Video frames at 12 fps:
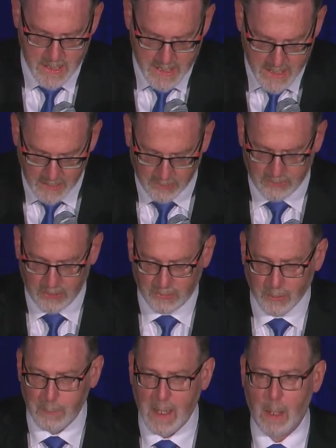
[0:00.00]
This
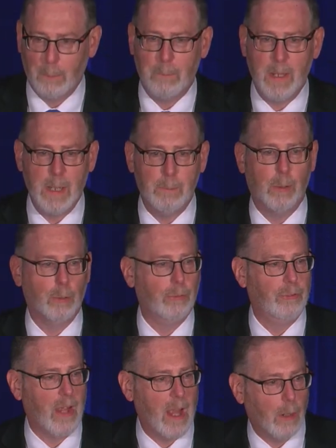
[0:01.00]
is about
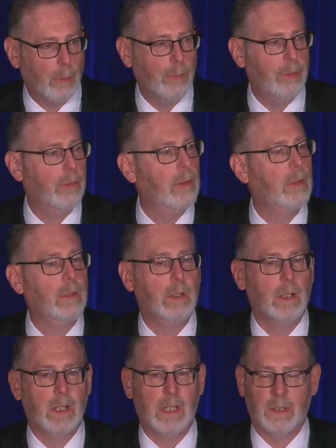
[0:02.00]
people's health.
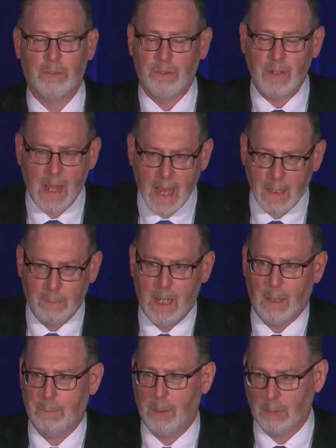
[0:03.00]
It's not
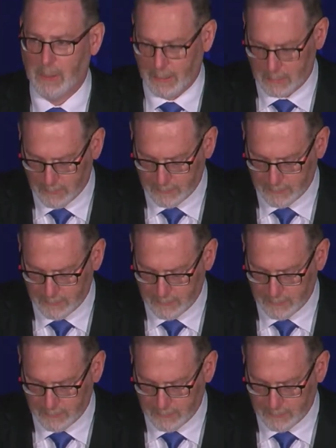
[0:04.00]
about political